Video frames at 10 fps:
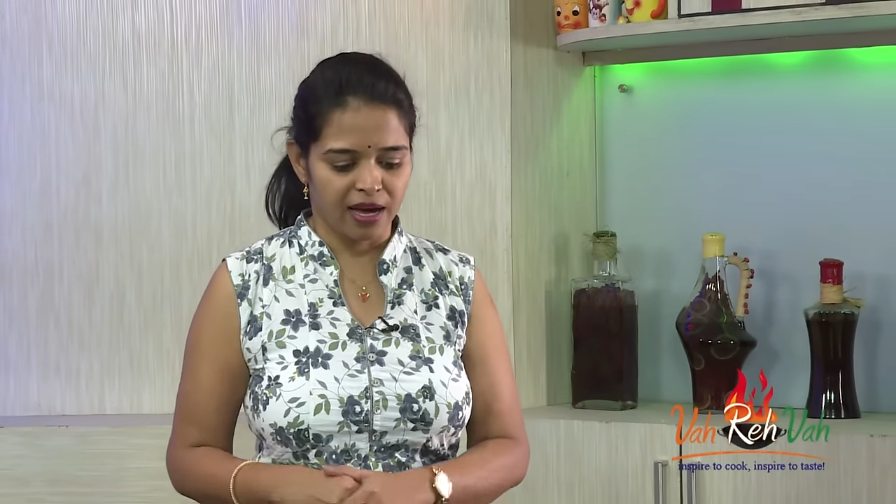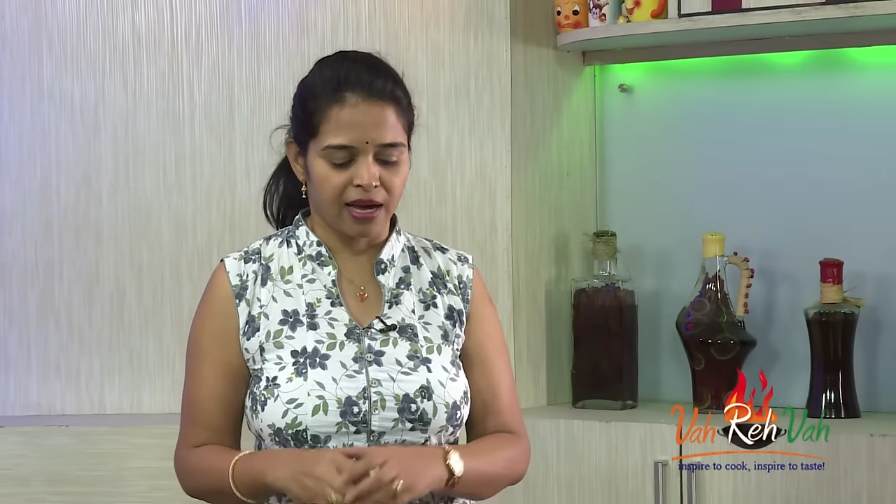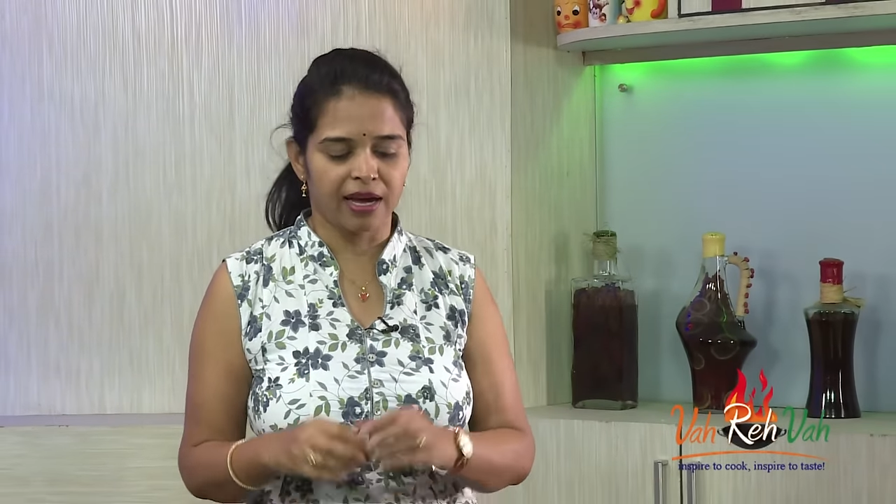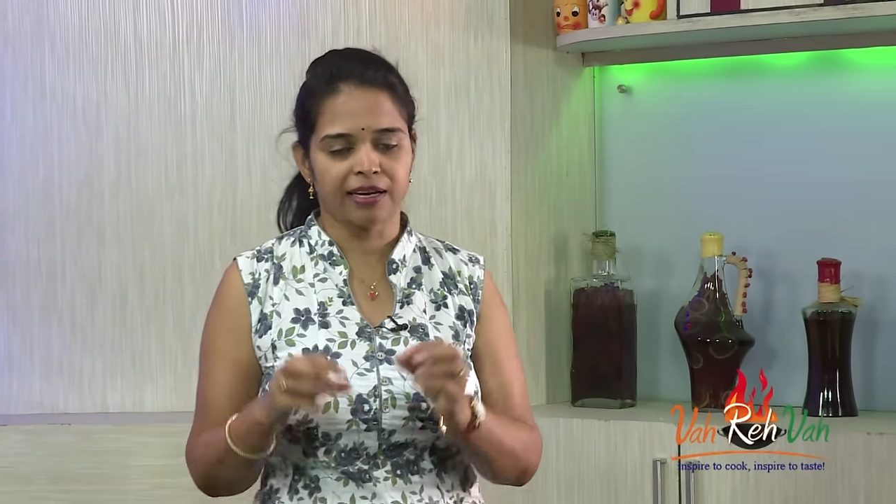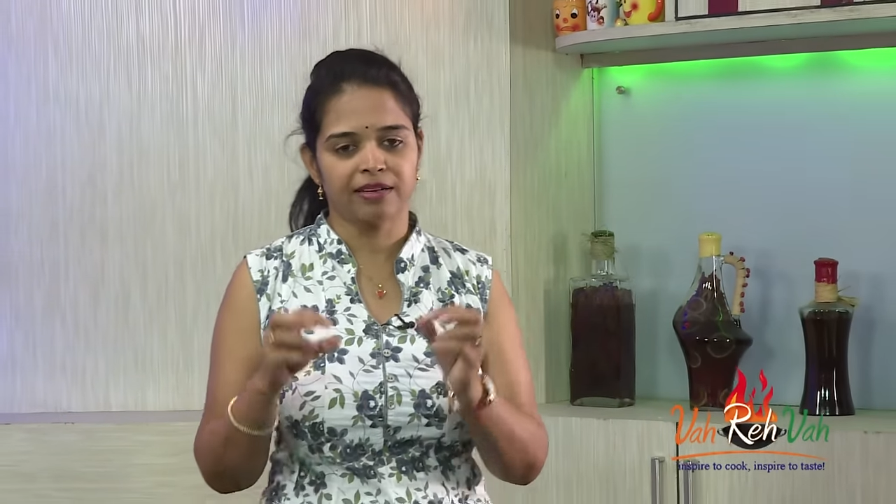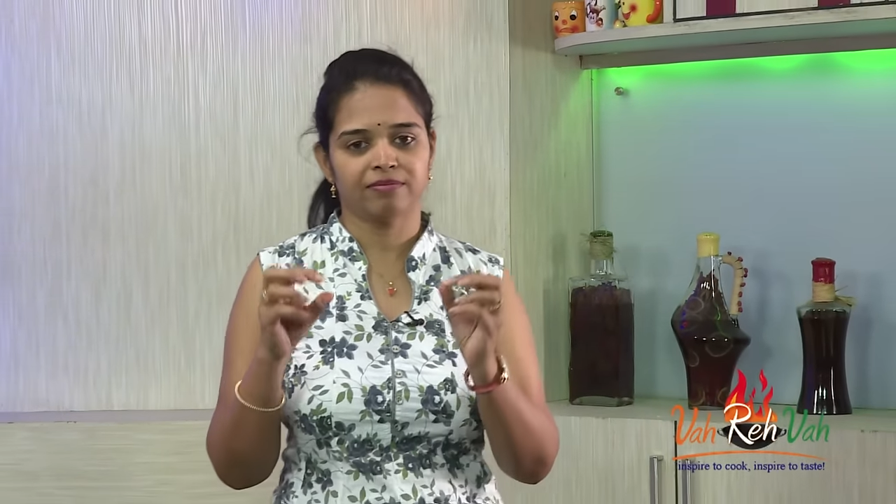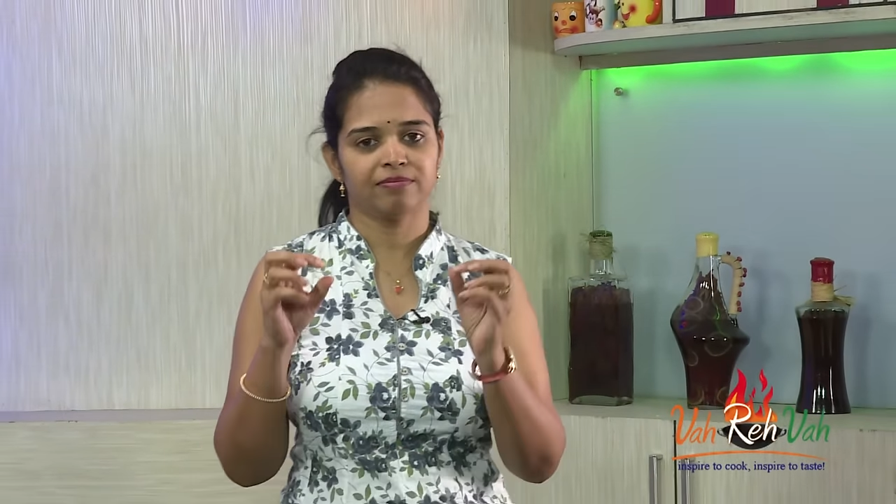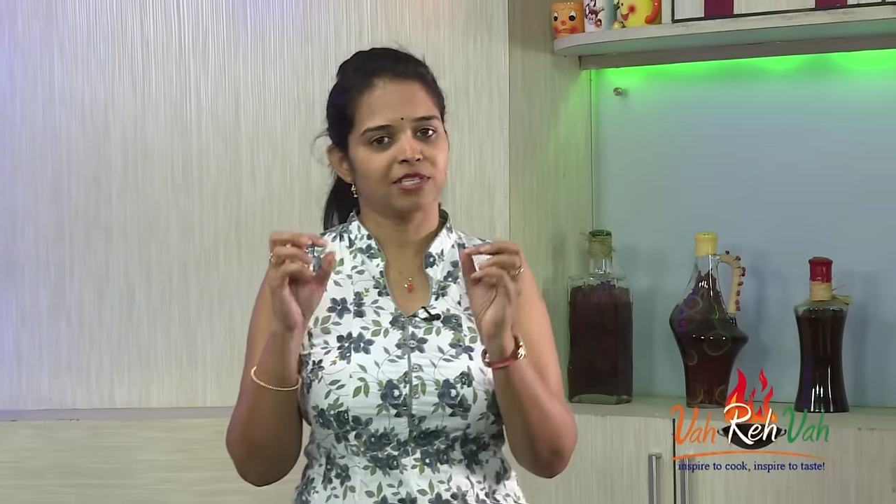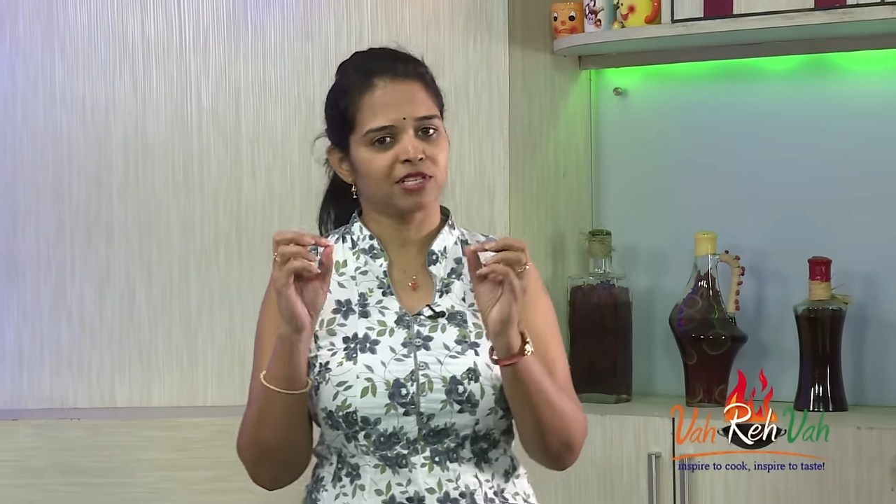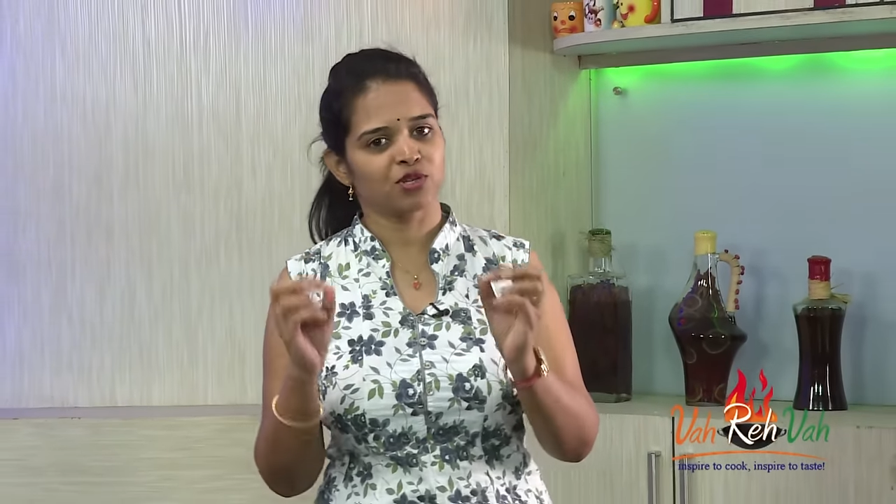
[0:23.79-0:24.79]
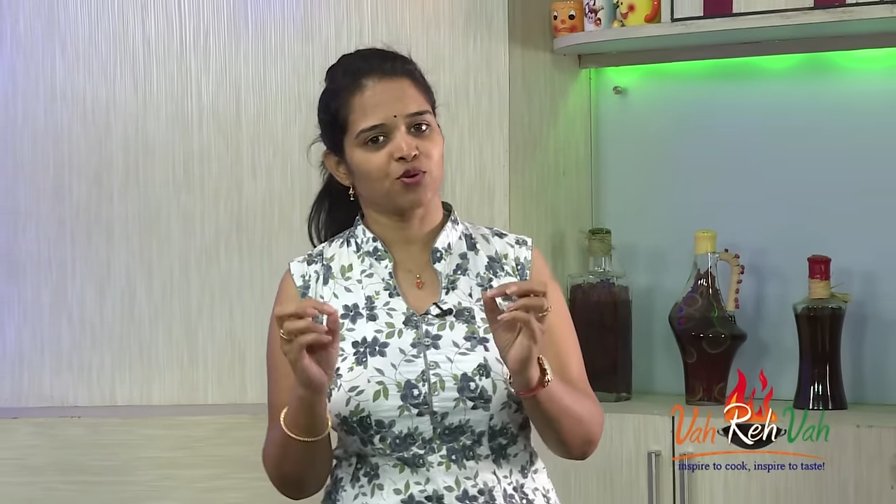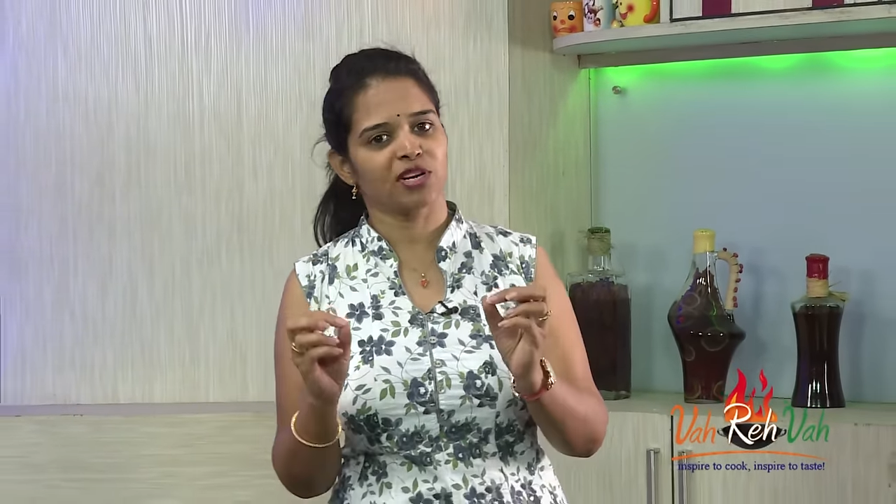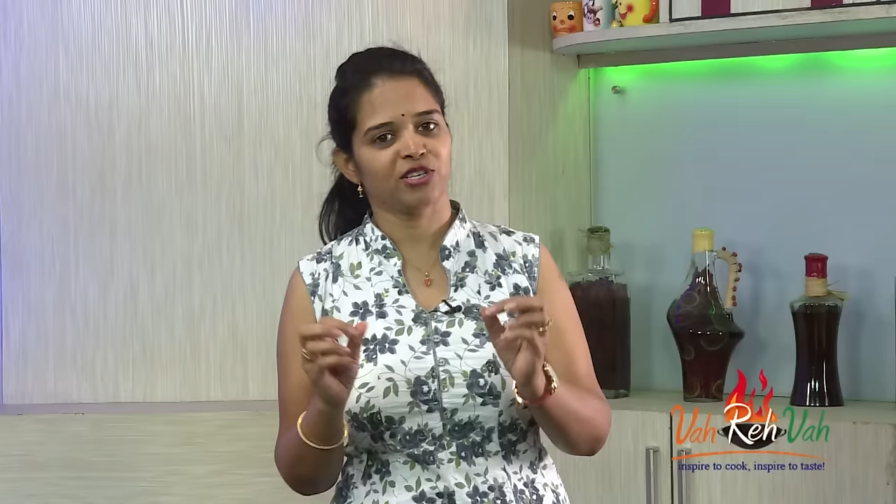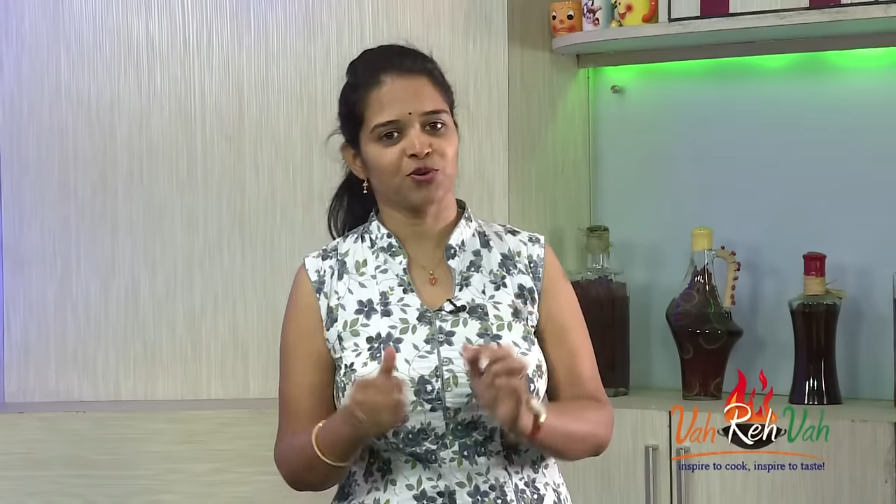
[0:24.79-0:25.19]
and this is only